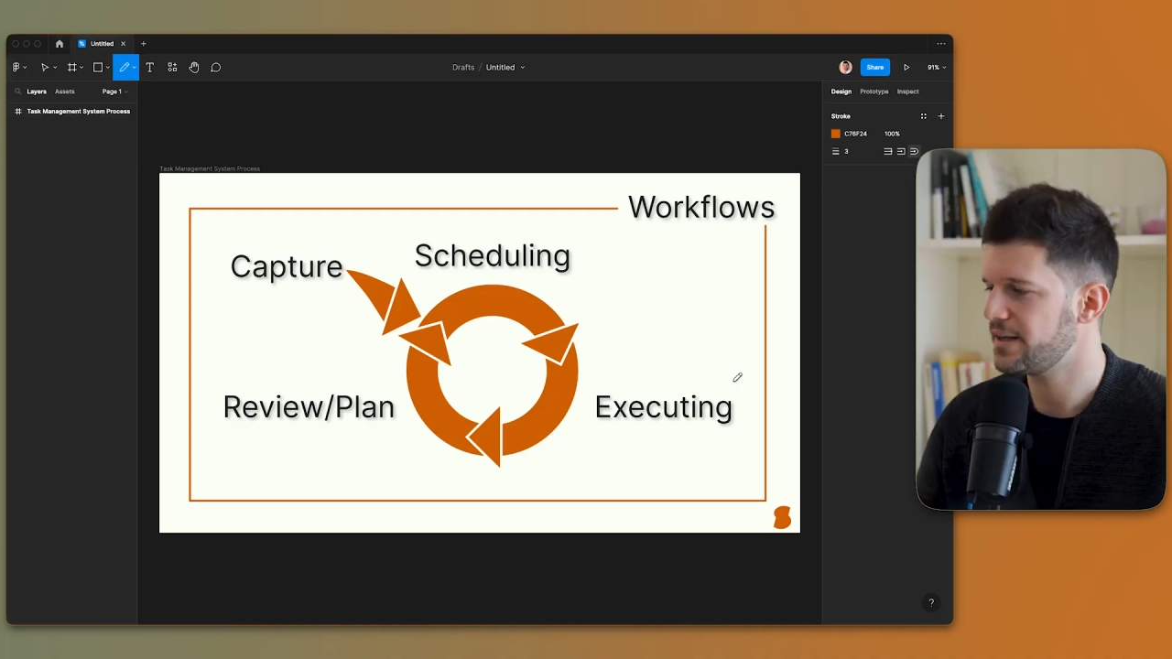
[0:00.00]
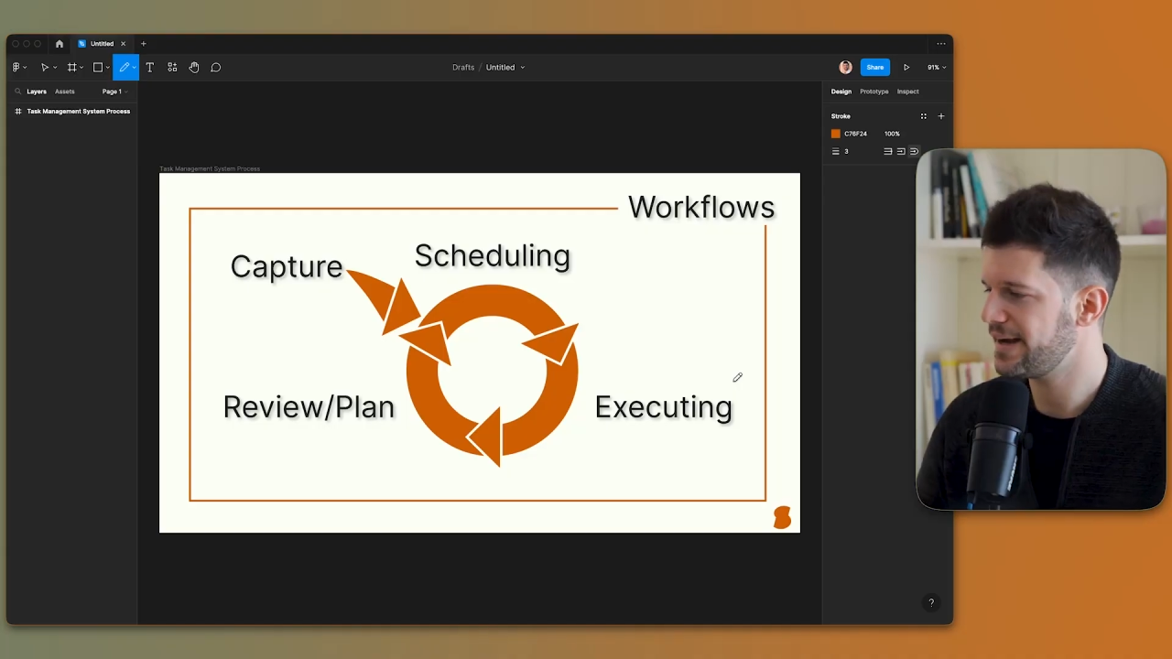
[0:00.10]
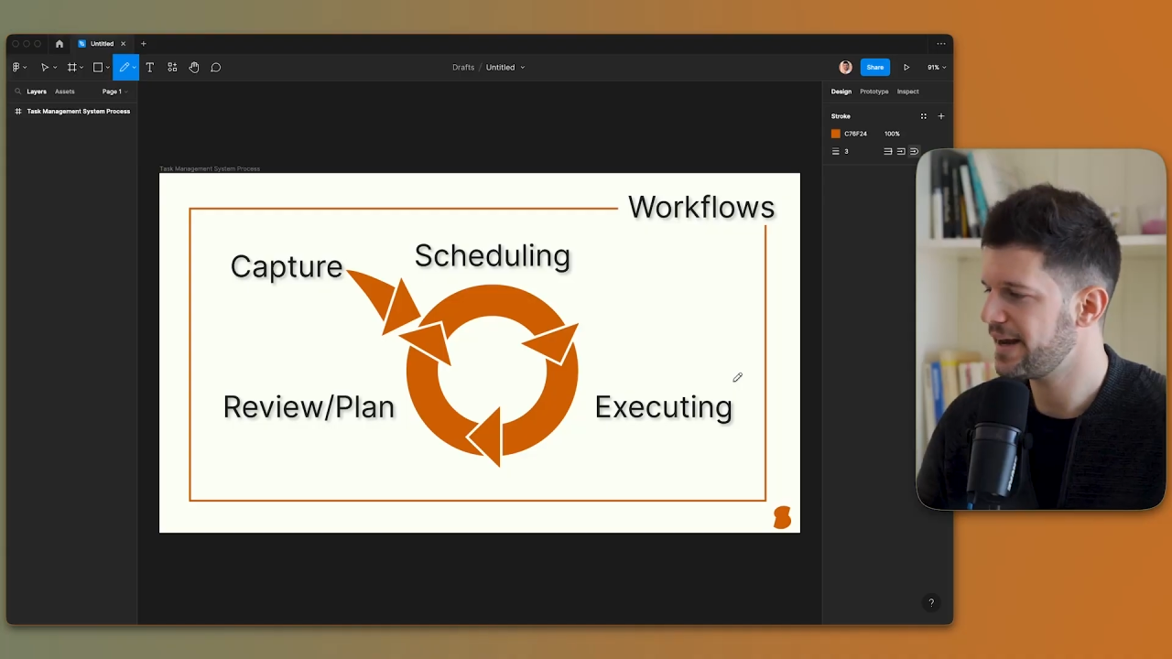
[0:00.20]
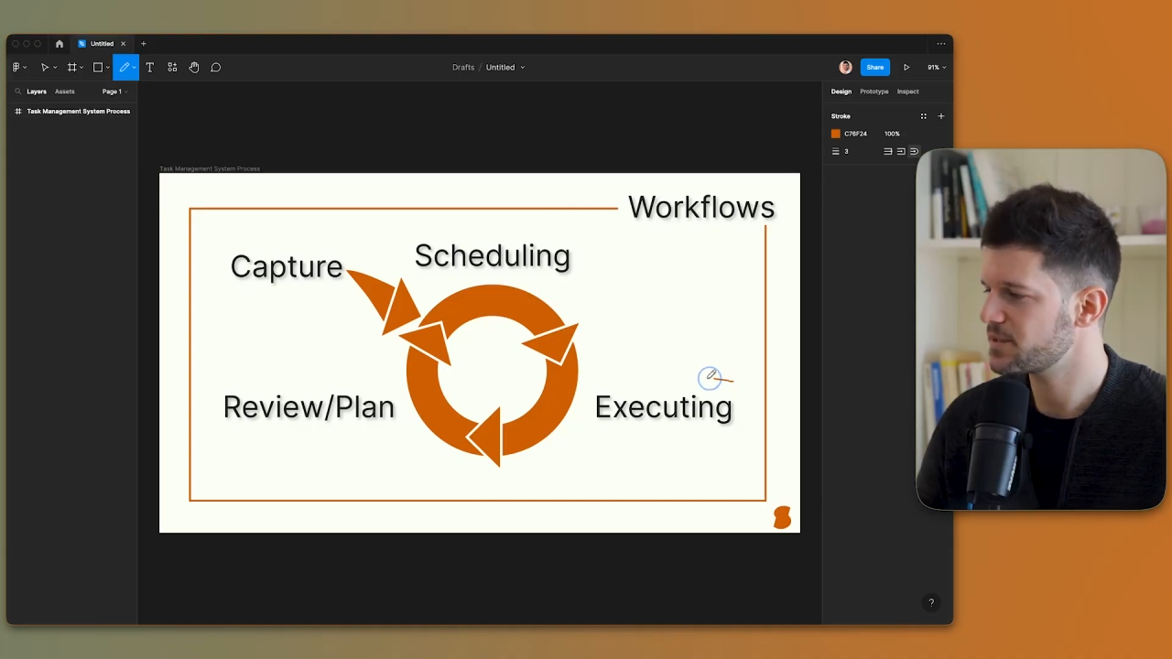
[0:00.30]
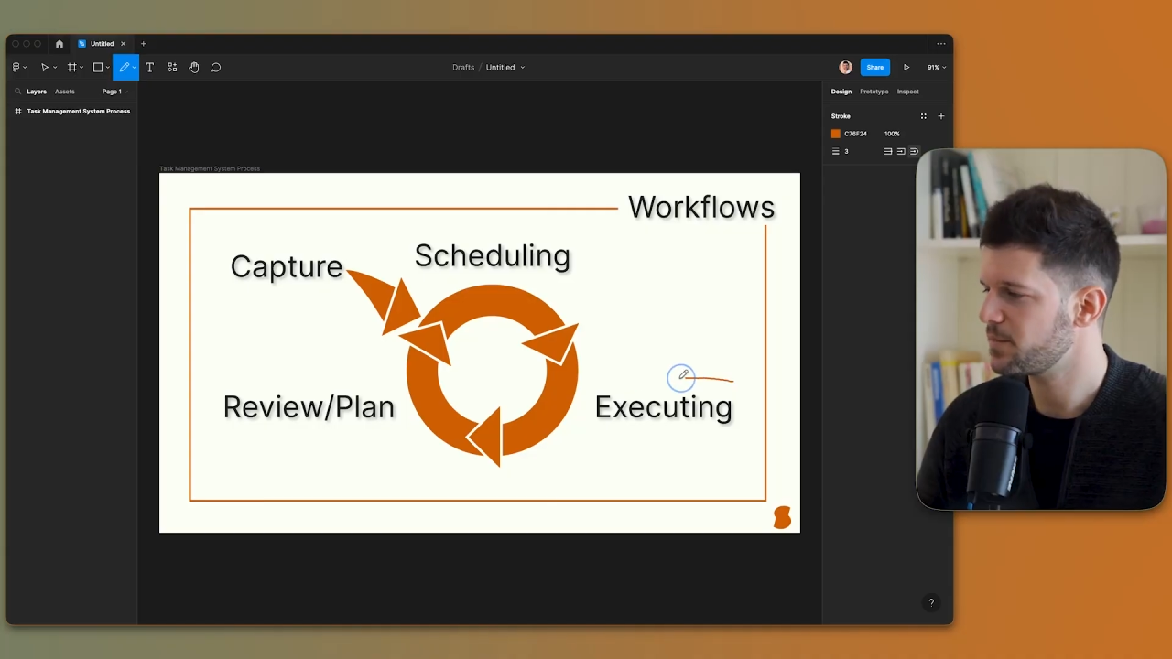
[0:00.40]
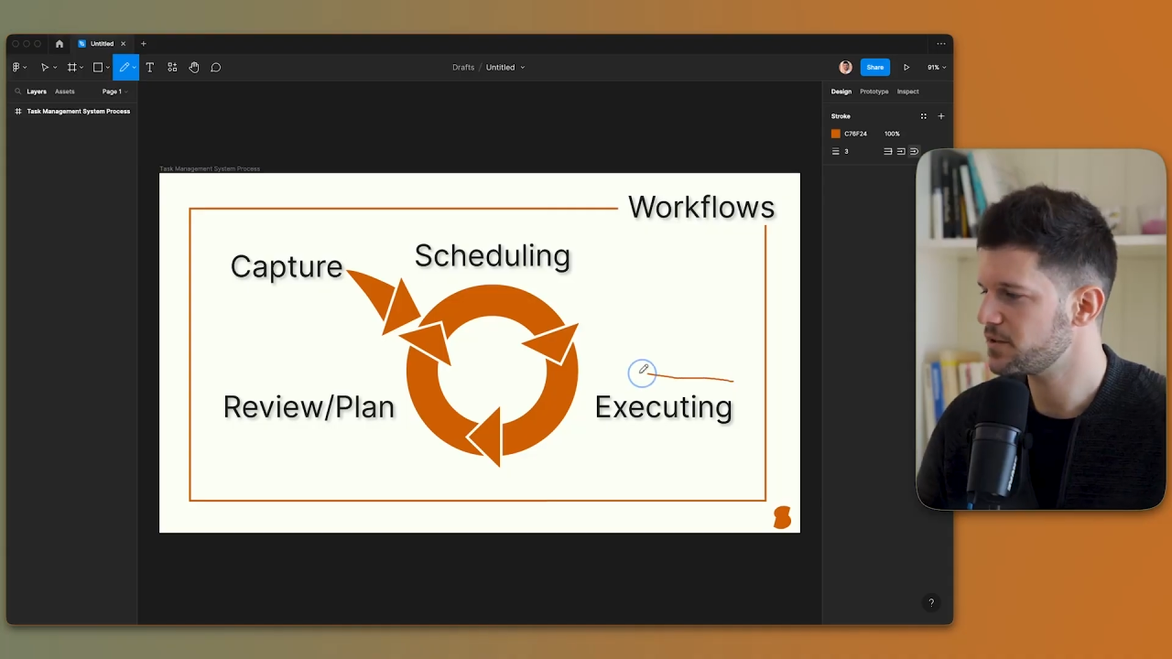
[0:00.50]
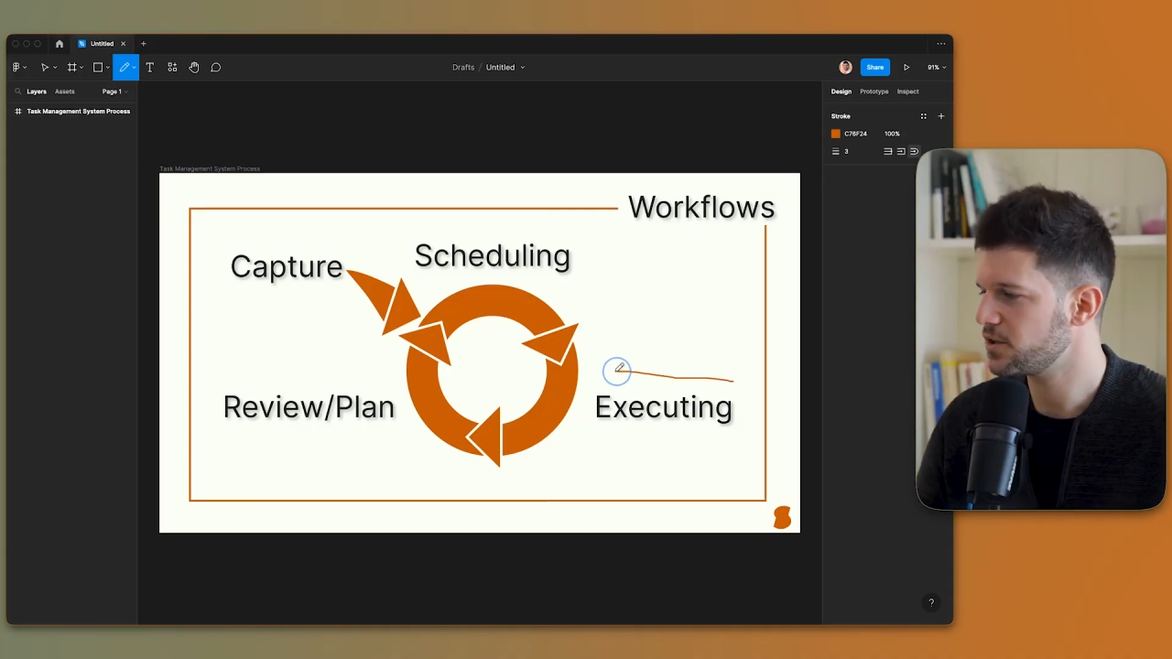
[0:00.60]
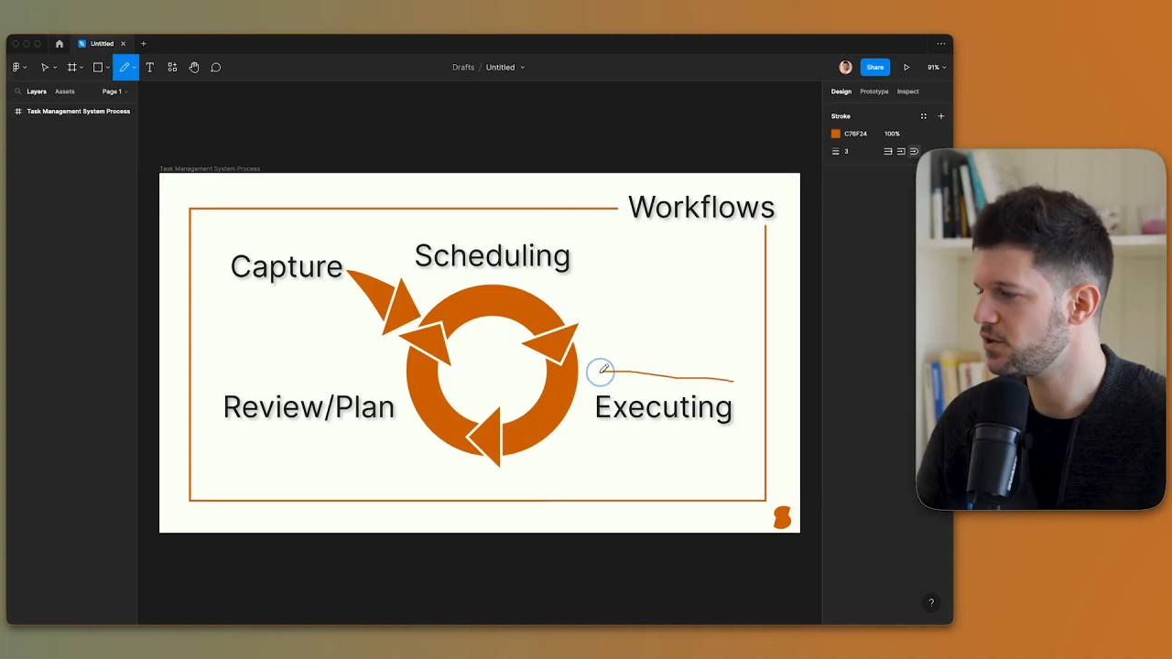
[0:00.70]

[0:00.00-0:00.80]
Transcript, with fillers: the next part